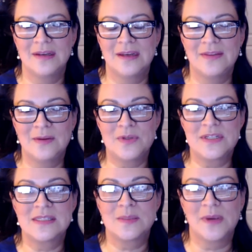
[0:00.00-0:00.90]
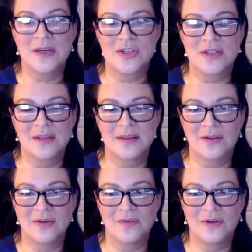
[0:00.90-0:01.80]
participation in the
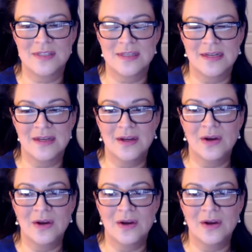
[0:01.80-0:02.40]
university.